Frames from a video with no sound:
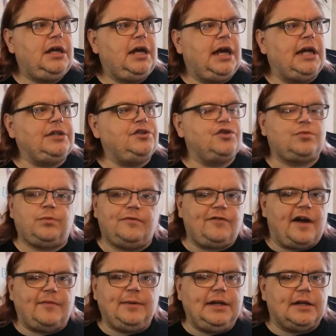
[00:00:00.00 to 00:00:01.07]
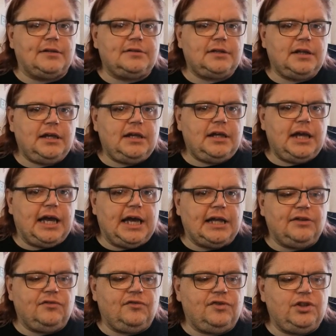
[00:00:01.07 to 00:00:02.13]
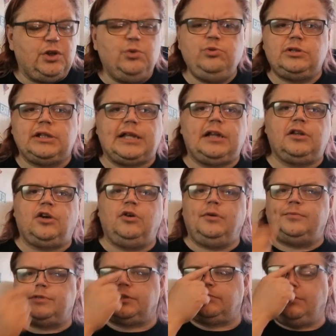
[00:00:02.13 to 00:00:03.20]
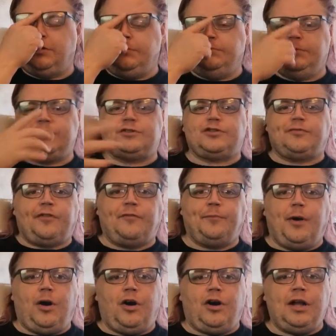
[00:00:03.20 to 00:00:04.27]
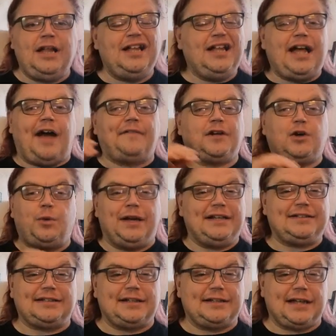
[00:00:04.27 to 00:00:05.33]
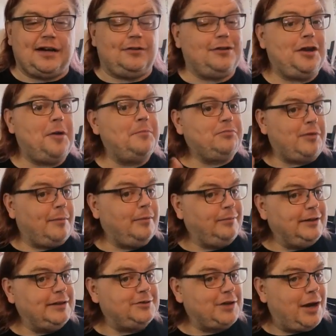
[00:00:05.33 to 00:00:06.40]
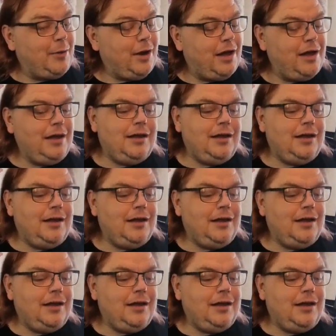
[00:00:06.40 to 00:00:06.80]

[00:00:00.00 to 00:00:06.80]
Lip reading: and you just want 5 minutes. And usually I'll go up to the room with stuff I've bought, have a quick sit down, probably a shower,